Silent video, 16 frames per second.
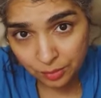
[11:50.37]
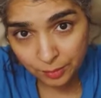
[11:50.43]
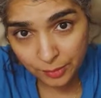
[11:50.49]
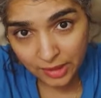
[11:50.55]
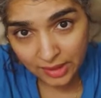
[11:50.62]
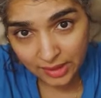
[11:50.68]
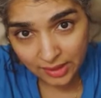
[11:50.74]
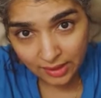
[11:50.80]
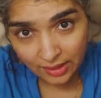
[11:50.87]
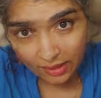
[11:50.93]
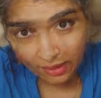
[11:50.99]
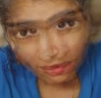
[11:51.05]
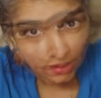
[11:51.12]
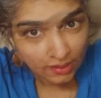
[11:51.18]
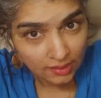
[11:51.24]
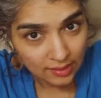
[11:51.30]
to be
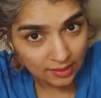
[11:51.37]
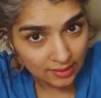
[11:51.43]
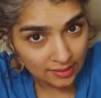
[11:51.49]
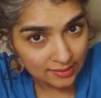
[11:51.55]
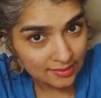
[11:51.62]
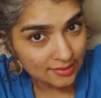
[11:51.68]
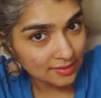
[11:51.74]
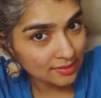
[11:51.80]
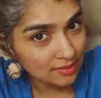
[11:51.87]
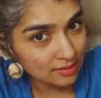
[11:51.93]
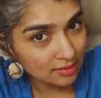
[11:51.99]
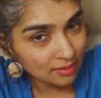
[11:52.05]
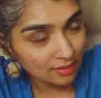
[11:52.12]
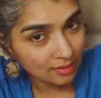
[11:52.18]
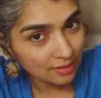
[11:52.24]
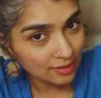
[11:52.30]
in these
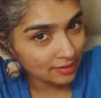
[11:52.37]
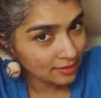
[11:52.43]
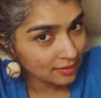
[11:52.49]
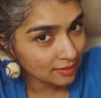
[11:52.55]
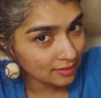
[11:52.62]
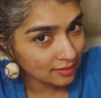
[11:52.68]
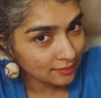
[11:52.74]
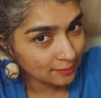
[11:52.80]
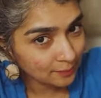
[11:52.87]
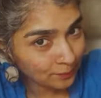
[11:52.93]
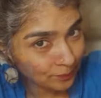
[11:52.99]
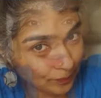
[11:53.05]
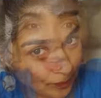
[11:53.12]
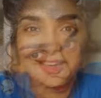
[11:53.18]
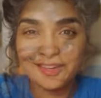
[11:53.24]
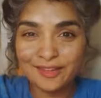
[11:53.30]
little
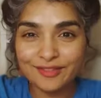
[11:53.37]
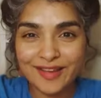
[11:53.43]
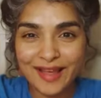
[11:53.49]
curl